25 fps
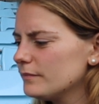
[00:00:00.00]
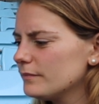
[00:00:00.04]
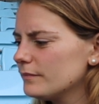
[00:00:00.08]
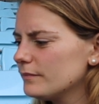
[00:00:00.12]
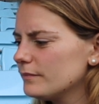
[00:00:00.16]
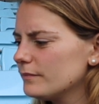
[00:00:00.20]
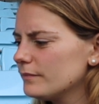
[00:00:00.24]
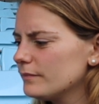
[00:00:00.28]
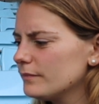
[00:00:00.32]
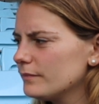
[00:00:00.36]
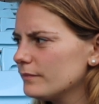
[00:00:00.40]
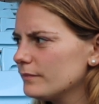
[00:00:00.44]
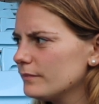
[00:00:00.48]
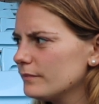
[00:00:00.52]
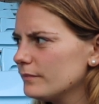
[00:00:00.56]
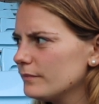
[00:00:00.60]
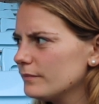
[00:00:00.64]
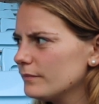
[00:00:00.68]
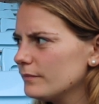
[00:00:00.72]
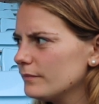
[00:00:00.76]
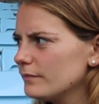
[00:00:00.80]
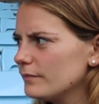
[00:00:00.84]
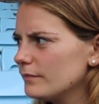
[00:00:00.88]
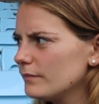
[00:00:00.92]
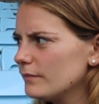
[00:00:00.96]

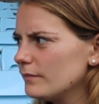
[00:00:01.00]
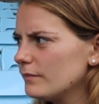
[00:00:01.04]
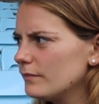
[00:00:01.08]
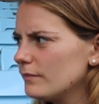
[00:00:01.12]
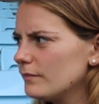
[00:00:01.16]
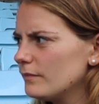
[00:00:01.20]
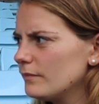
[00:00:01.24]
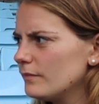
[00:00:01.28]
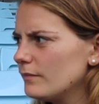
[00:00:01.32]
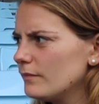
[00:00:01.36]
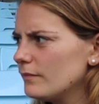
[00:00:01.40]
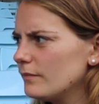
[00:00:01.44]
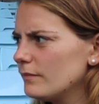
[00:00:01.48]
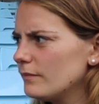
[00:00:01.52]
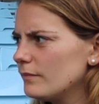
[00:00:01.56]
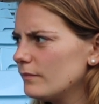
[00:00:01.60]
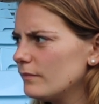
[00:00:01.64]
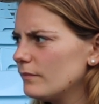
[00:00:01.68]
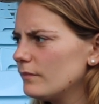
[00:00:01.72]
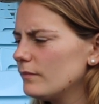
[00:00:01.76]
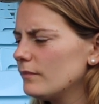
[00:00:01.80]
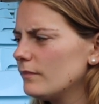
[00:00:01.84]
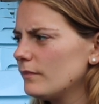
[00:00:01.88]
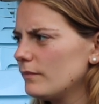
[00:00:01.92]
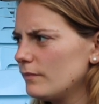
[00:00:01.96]

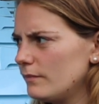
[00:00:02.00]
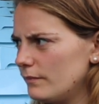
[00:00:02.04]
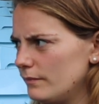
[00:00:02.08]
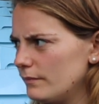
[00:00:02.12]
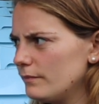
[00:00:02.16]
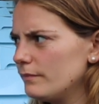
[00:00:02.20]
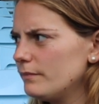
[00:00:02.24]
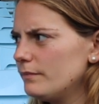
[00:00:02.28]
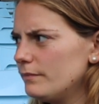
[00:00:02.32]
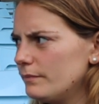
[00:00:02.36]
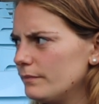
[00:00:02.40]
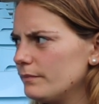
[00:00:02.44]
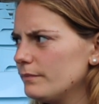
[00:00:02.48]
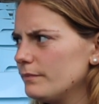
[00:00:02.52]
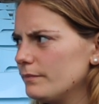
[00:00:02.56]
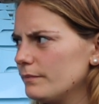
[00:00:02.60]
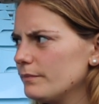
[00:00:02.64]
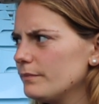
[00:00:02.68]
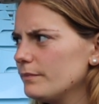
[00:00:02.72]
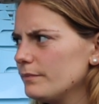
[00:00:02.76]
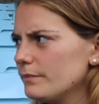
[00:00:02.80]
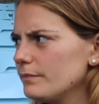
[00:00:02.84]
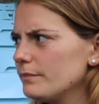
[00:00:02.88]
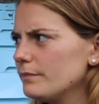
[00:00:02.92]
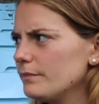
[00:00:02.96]

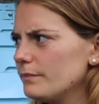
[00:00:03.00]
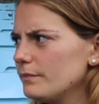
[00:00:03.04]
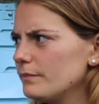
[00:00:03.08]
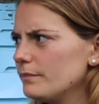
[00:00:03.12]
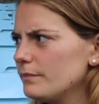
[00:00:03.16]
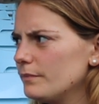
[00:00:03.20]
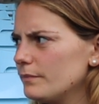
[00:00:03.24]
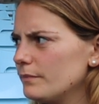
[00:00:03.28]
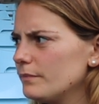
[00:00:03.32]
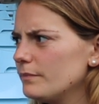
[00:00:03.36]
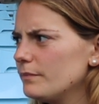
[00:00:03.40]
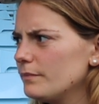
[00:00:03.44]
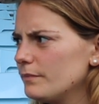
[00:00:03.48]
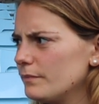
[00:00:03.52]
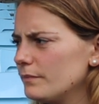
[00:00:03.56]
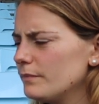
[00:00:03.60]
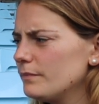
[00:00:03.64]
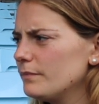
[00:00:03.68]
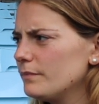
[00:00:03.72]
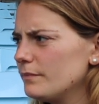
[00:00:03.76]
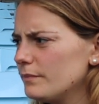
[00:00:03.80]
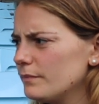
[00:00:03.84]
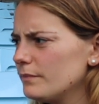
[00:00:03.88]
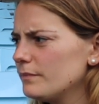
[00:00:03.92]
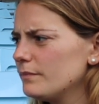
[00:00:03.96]

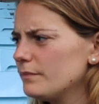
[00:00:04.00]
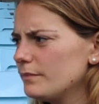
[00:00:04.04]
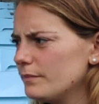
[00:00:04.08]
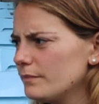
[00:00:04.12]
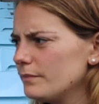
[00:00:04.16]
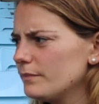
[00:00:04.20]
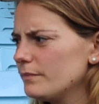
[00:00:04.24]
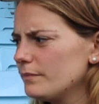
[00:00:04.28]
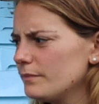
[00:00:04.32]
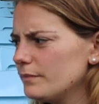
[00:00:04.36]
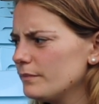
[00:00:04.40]
(not speaking)